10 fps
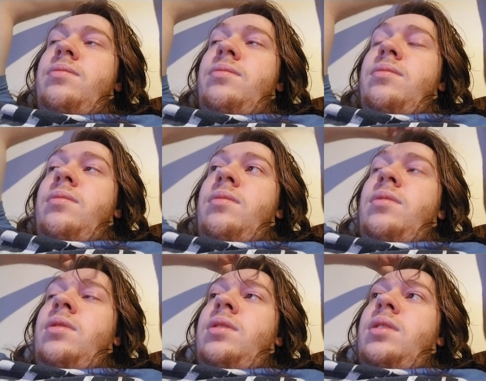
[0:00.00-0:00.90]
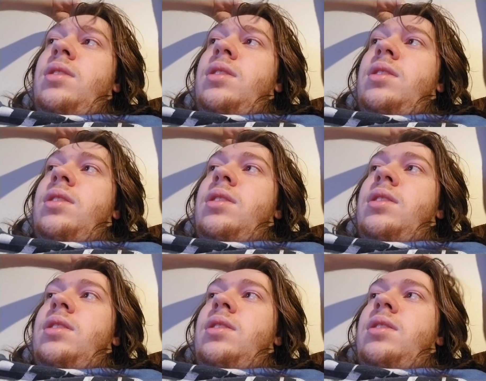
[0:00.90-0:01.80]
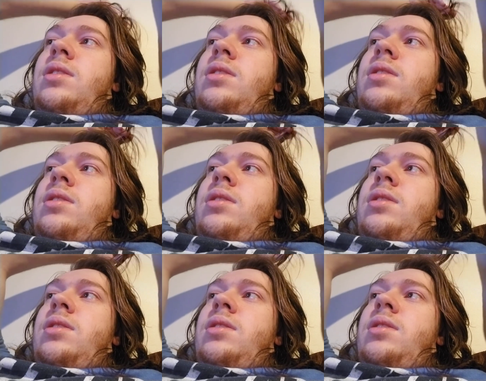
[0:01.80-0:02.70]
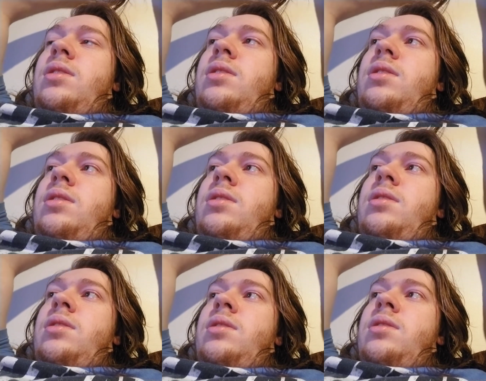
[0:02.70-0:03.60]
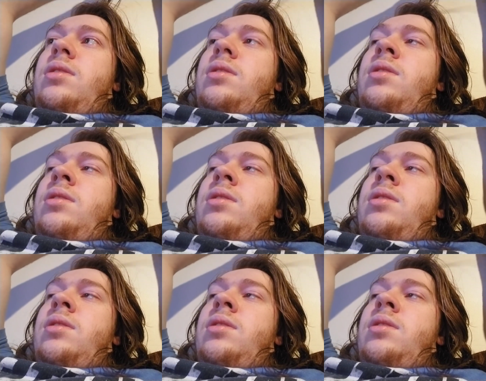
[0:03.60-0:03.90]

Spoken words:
[no speech]